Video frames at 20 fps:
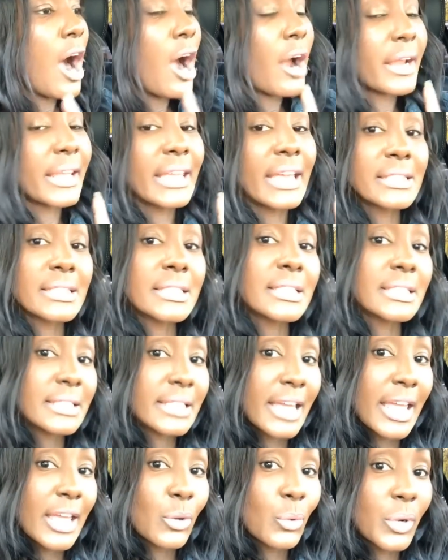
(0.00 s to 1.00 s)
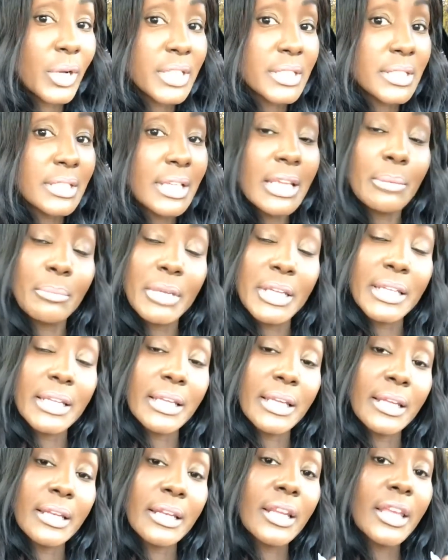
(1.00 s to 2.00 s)
Our guest today was
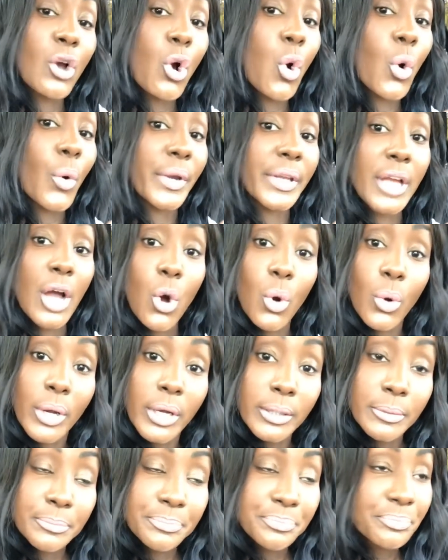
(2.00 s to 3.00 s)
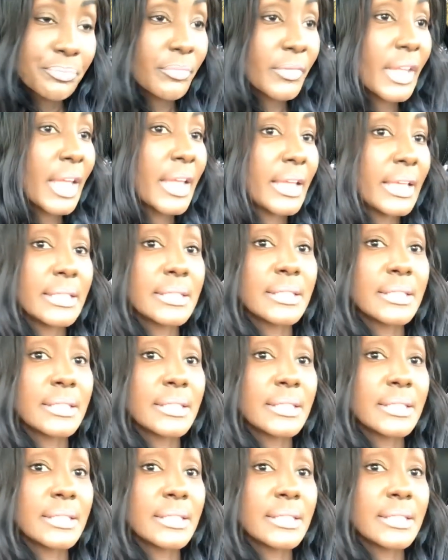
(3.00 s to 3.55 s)
comedian Corey Holcomb. He's